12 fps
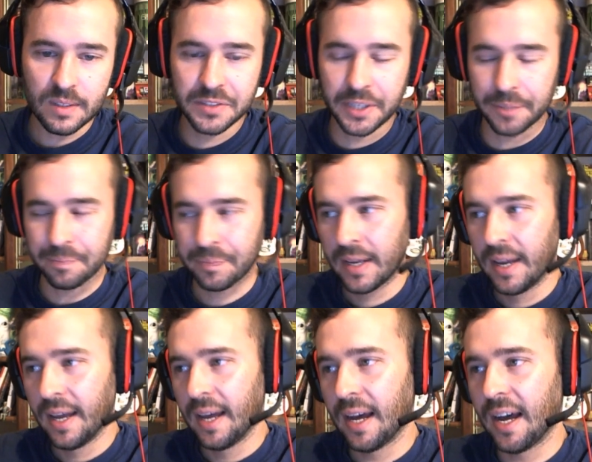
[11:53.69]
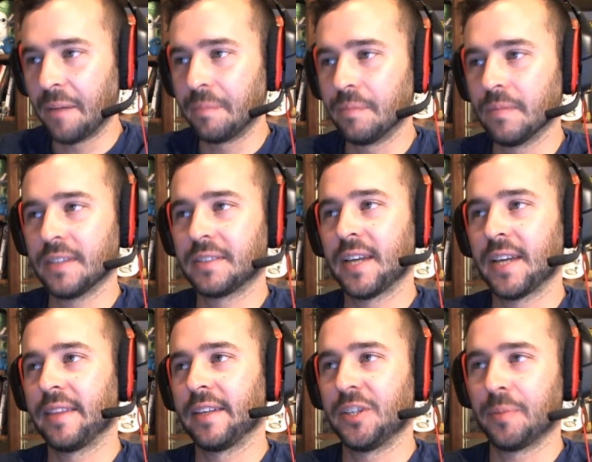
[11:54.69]
So, let's say
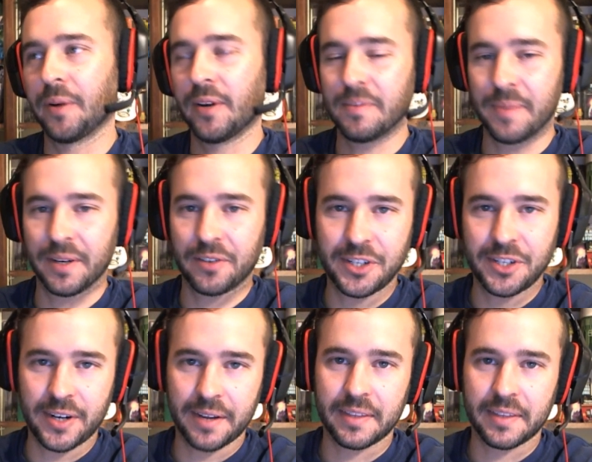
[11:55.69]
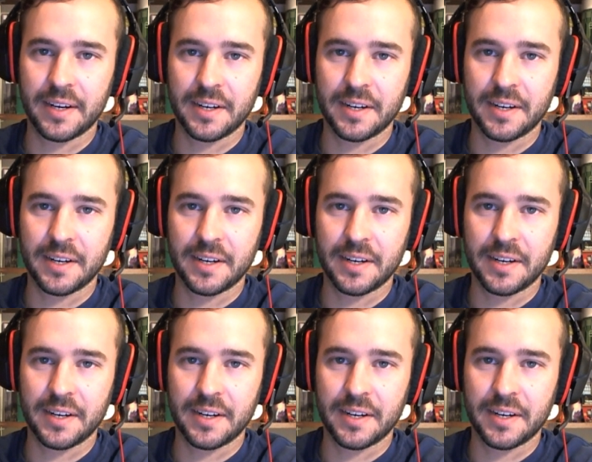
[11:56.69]
that your opponent has a big creature out there,